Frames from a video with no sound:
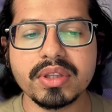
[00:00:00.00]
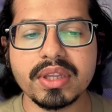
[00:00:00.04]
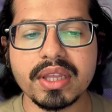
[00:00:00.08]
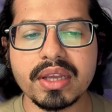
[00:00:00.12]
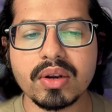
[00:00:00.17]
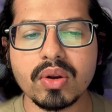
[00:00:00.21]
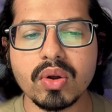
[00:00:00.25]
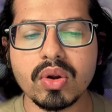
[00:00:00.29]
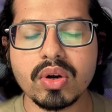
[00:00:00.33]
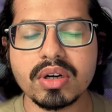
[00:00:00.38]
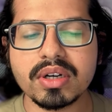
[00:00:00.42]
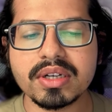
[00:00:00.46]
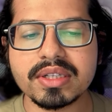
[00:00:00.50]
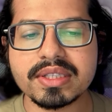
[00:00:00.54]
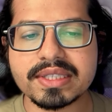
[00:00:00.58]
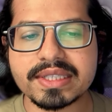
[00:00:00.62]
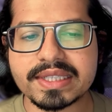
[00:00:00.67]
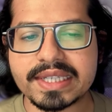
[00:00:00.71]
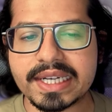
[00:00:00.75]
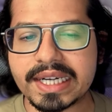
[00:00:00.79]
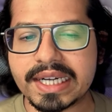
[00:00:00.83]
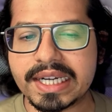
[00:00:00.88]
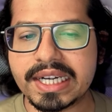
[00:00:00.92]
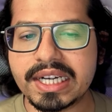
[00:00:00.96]
They are not
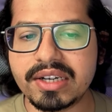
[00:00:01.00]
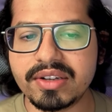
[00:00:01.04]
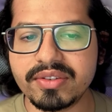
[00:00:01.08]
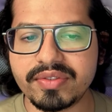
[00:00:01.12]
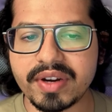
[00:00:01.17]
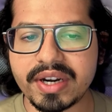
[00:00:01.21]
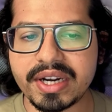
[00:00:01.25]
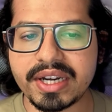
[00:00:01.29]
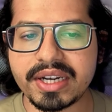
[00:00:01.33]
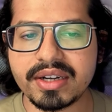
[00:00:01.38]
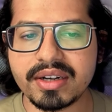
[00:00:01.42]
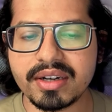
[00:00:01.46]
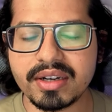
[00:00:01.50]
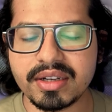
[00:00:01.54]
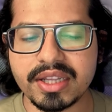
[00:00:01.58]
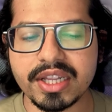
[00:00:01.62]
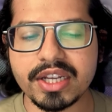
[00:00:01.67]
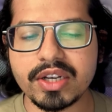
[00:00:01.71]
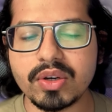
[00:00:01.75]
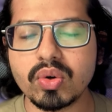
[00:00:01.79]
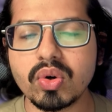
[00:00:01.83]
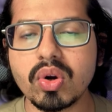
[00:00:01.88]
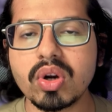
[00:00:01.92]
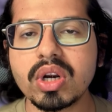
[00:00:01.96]
strictly defined. They
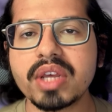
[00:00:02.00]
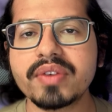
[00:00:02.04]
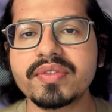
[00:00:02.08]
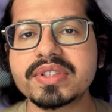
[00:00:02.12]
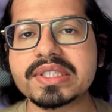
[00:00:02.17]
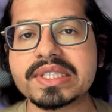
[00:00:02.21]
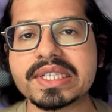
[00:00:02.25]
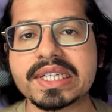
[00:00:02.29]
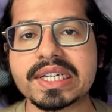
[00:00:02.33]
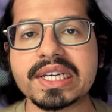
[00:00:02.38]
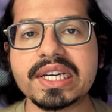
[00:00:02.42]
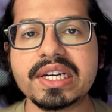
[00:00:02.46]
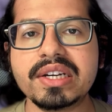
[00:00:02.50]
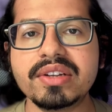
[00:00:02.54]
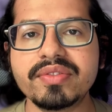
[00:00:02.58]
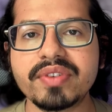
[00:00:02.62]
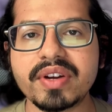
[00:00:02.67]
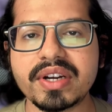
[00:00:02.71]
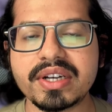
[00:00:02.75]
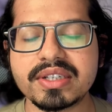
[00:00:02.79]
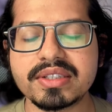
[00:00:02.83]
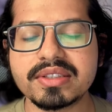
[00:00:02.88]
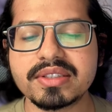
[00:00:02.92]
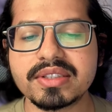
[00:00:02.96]
do not have a strictly
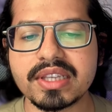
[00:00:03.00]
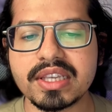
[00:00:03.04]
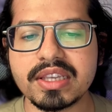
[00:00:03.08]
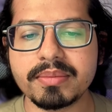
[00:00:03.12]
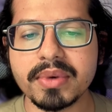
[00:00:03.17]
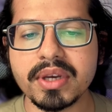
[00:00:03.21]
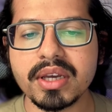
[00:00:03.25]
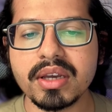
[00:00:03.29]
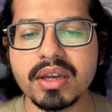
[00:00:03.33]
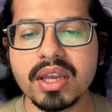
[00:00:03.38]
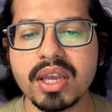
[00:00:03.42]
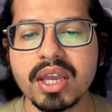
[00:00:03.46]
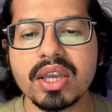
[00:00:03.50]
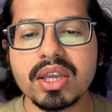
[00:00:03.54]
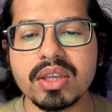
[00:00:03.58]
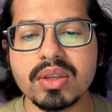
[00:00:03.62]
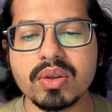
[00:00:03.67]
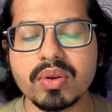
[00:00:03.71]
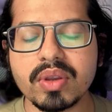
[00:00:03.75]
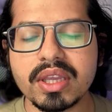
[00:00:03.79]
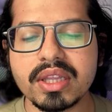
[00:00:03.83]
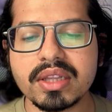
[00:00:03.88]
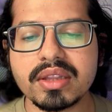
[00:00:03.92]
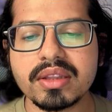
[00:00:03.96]
defined schema.
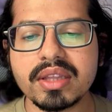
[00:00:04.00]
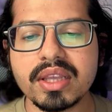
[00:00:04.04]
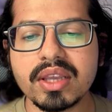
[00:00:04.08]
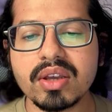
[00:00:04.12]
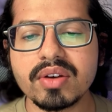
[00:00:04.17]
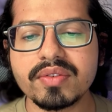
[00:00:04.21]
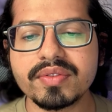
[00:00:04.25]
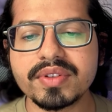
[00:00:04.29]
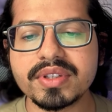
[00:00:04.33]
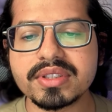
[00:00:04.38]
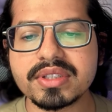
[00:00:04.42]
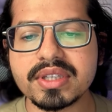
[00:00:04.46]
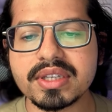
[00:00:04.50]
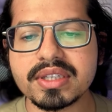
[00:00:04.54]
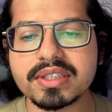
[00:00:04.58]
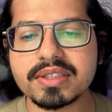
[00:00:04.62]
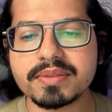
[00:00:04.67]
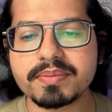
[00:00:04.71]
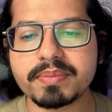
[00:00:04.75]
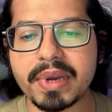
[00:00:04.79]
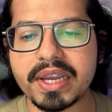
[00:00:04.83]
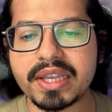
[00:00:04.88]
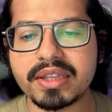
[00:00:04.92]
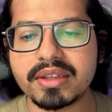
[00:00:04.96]
You can think of this as
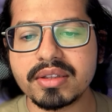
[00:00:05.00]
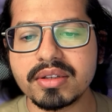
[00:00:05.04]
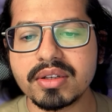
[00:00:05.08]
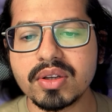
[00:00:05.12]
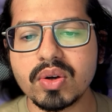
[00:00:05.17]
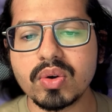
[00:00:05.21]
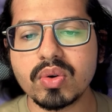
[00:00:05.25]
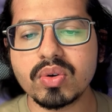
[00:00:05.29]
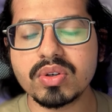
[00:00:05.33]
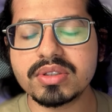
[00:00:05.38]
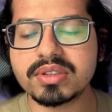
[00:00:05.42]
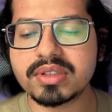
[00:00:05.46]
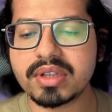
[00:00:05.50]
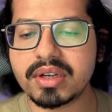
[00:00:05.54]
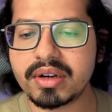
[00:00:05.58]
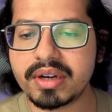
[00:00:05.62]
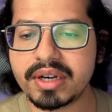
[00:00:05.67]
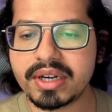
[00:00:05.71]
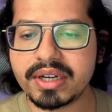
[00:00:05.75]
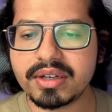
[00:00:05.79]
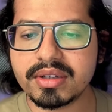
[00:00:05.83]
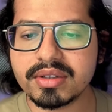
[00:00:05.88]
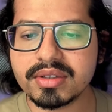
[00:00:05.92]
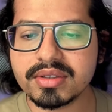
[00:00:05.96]
Python code
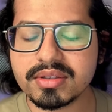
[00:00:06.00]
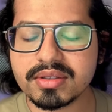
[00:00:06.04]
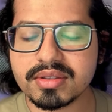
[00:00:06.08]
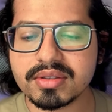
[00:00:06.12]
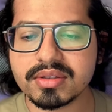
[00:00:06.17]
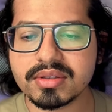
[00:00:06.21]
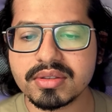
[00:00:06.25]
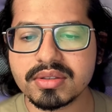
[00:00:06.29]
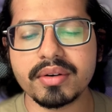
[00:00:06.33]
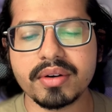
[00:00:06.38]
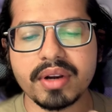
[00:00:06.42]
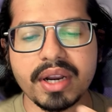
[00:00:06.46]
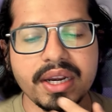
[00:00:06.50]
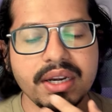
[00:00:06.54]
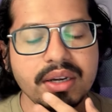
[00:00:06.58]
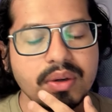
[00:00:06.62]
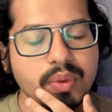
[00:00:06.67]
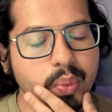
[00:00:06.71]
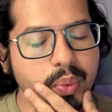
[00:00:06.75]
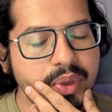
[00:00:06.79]
generators, right?